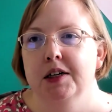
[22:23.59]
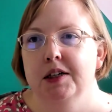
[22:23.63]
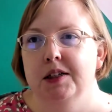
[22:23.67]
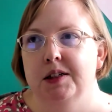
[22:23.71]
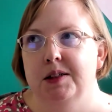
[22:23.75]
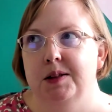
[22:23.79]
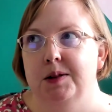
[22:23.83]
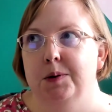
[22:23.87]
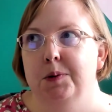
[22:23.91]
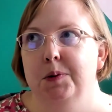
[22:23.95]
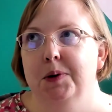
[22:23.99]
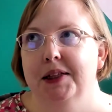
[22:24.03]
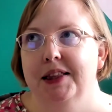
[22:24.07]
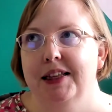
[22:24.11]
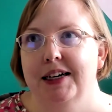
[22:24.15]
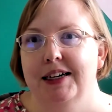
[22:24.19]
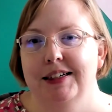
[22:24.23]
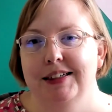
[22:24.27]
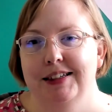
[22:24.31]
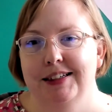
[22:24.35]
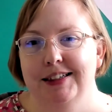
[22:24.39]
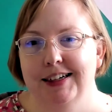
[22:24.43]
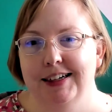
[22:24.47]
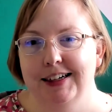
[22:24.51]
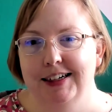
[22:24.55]
So what
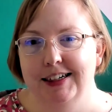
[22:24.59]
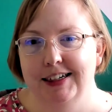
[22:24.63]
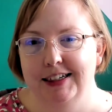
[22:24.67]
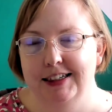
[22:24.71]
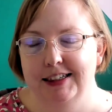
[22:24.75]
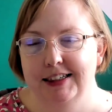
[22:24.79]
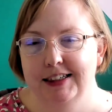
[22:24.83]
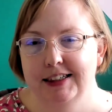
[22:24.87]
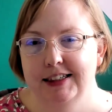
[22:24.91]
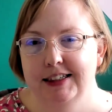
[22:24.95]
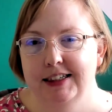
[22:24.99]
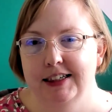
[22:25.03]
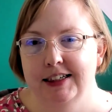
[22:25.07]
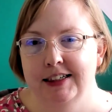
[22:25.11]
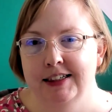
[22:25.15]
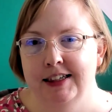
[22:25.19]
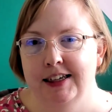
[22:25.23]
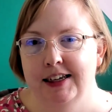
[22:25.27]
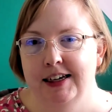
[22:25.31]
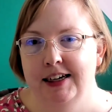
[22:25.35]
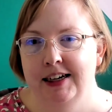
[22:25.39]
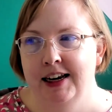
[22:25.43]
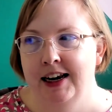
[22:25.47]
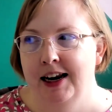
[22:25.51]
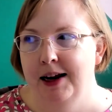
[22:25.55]
that does is
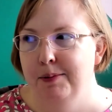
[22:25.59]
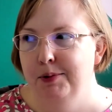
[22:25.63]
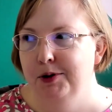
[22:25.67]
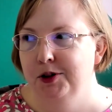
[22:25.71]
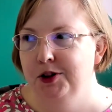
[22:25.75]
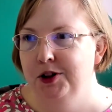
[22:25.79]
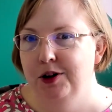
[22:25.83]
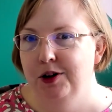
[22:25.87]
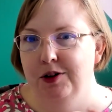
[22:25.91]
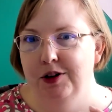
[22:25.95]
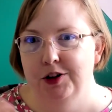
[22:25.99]
it enables you